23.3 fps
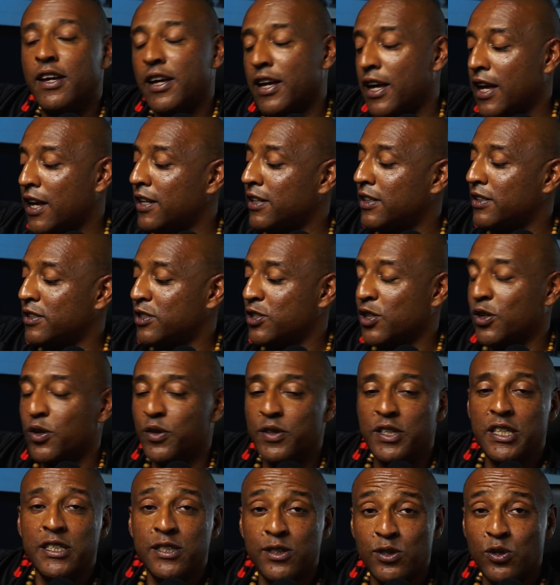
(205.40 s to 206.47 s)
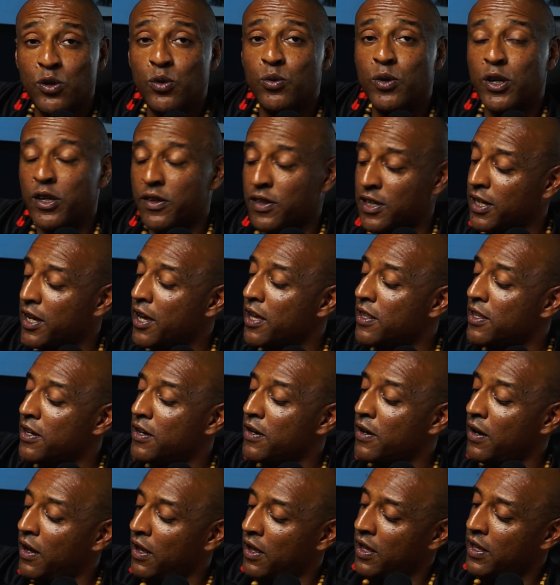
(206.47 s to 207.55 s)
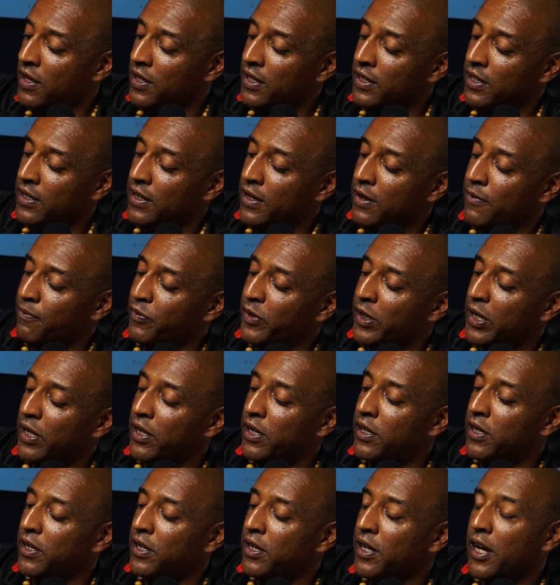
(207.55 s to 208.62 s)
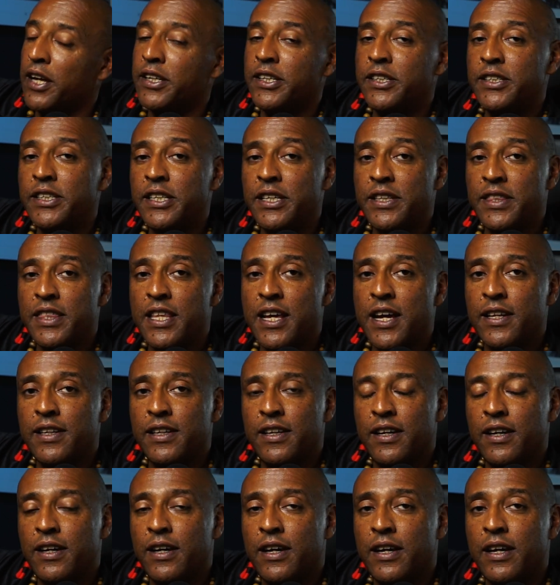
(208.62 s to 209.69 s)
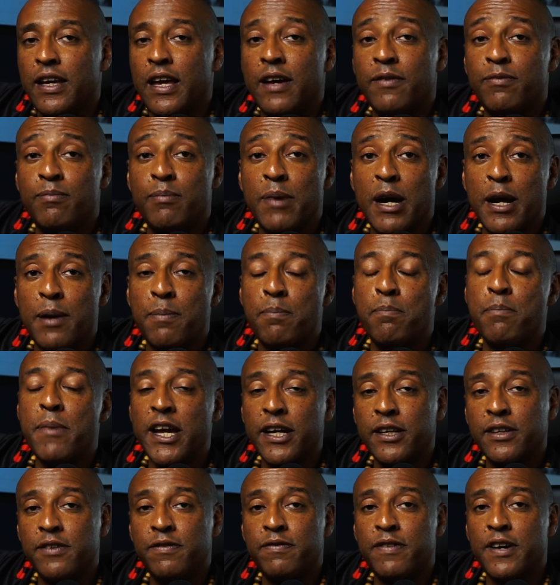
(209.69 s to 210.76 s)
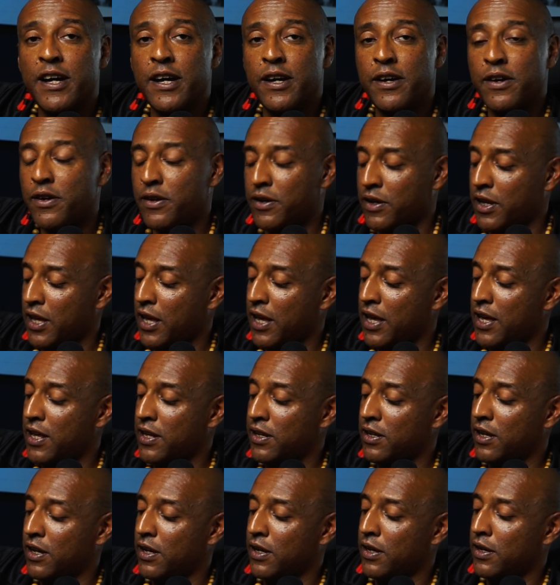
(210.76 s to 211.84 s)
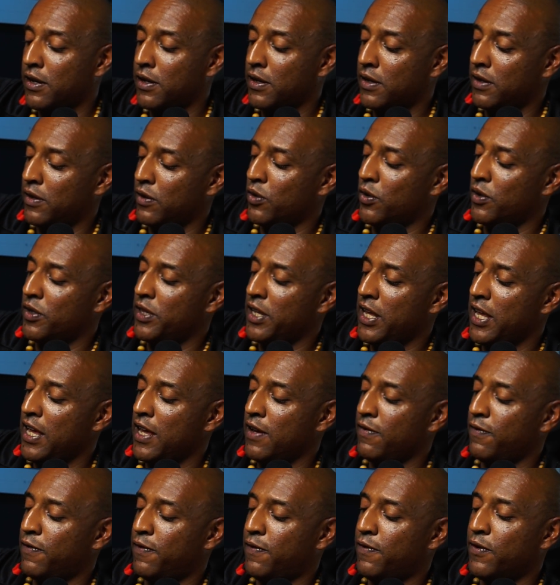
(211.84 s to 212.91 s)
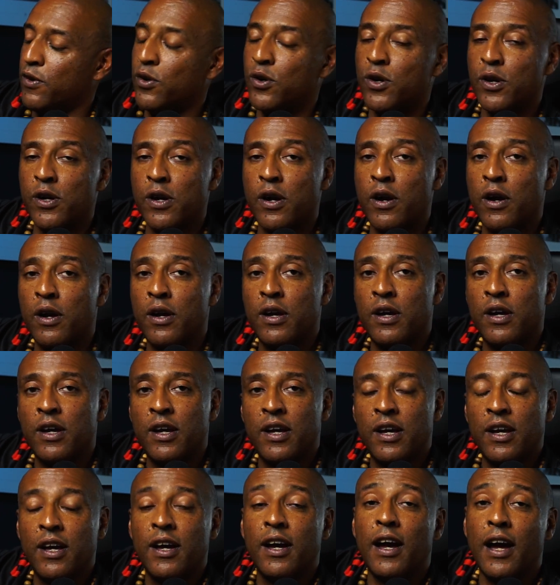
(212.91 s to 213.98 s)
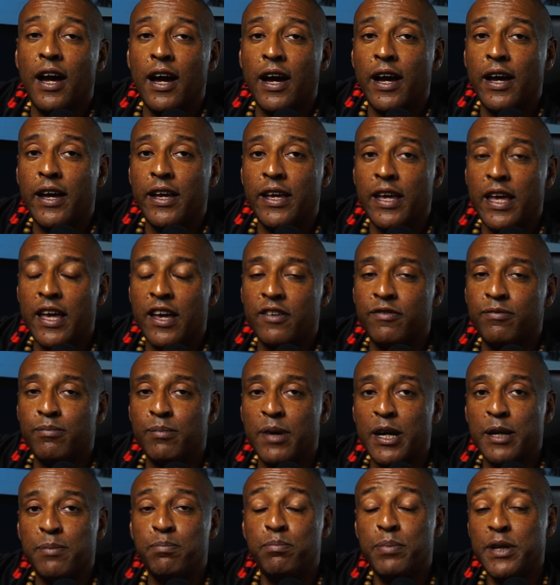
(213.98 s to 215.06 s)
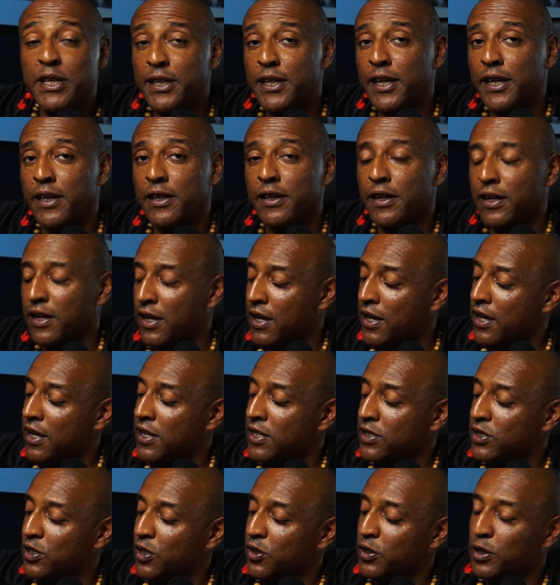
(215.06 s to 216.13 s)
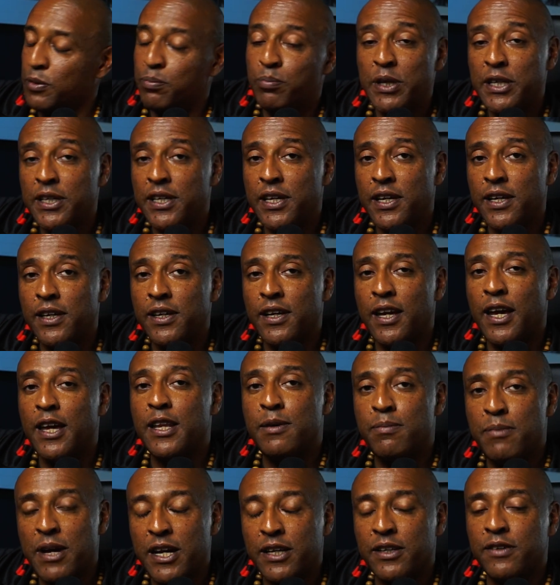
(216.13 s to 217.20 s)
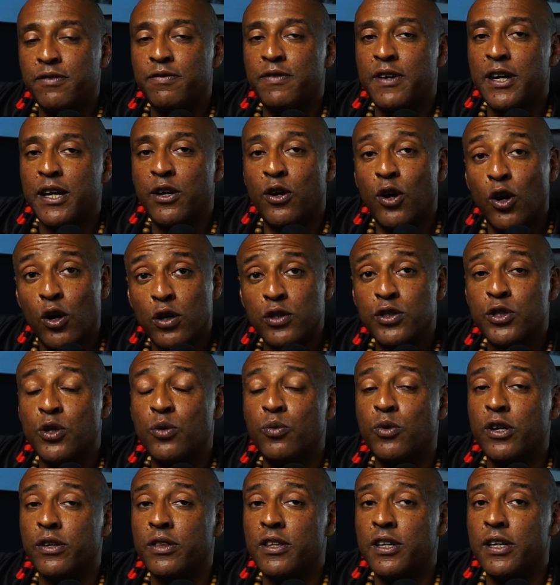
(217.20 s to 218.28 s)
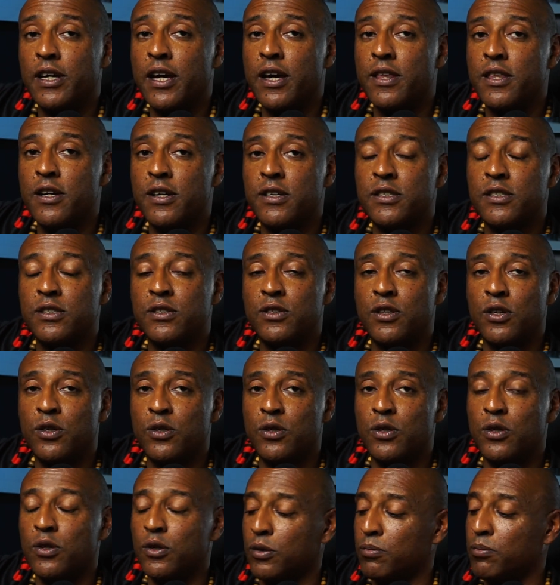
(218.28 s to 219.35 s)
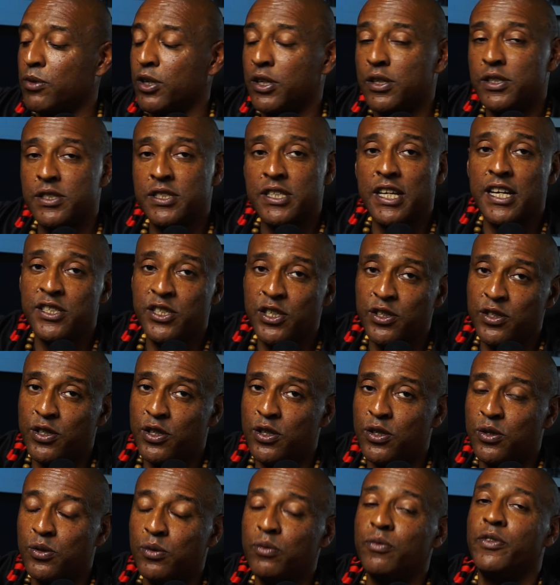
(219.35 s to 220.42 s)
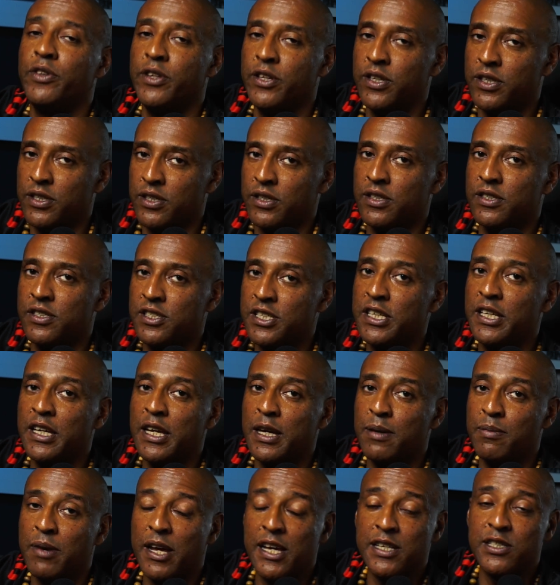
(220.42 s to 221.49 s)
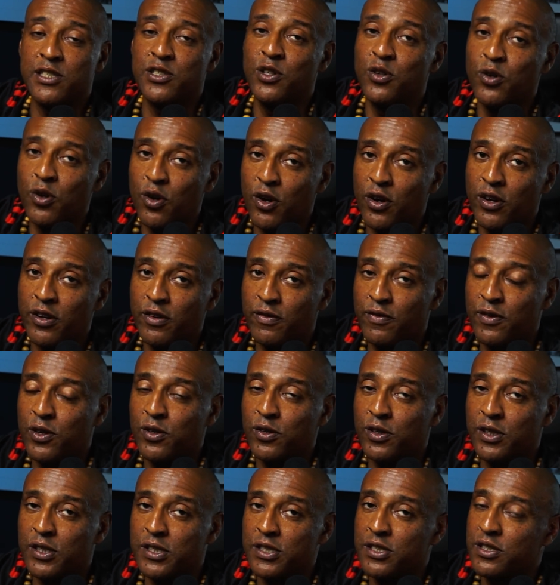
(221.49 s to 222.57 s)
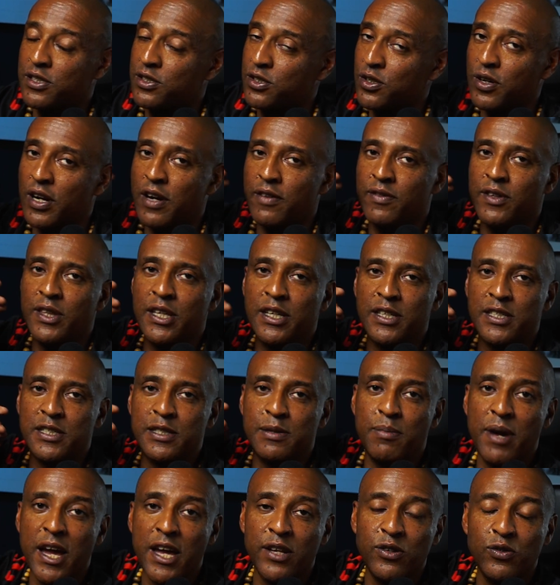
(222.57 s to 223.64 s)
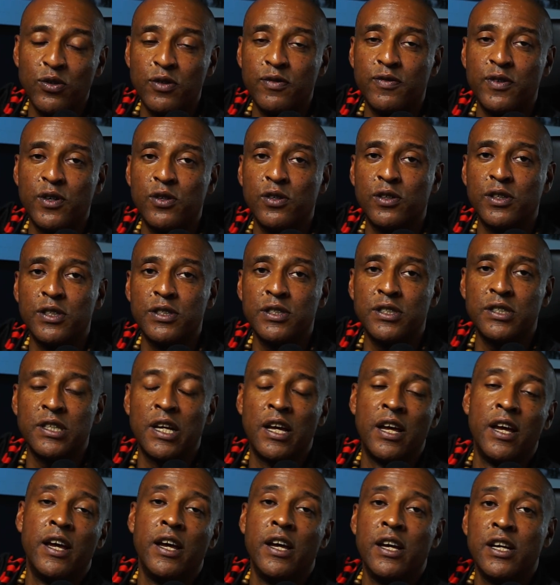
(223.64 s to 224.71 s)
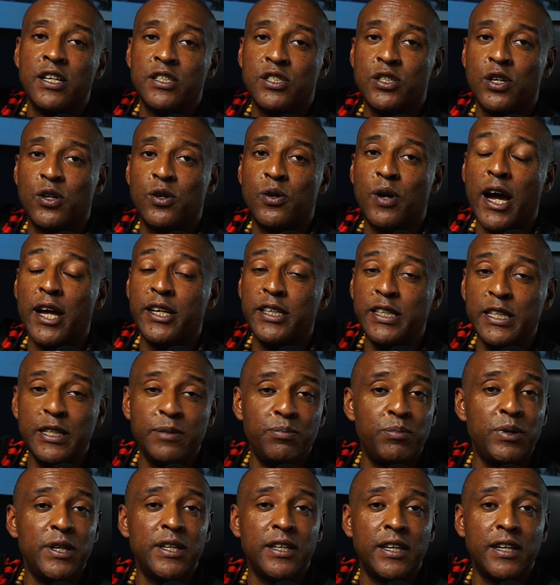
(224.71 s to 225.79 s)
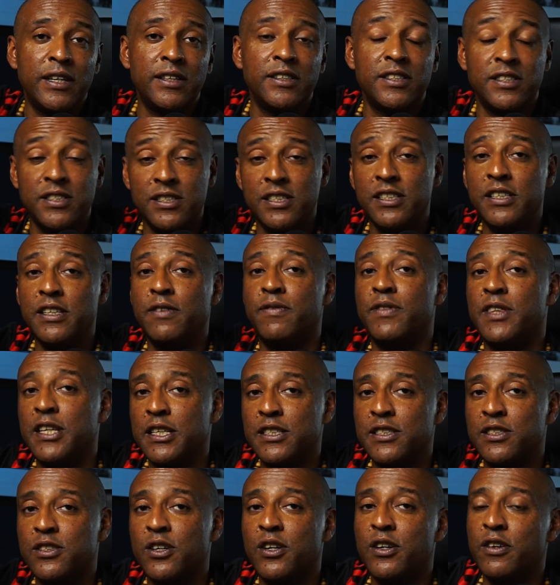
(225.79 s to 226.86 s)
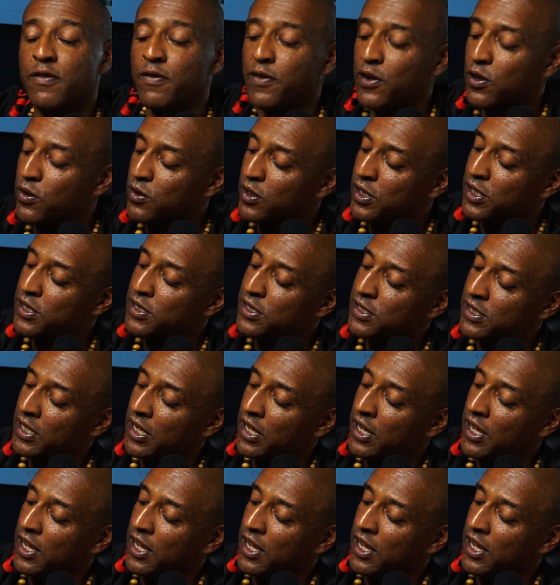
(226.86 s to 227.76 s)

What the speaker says: And so these two work together. Underneath that, I have my magnifier, and on F4, I have my peaking. So the peaking and the magnifier also work together. So because as you know, the ZCAM has no autofocus, so everything is manual focused. So I need peaking to see if things are in focus.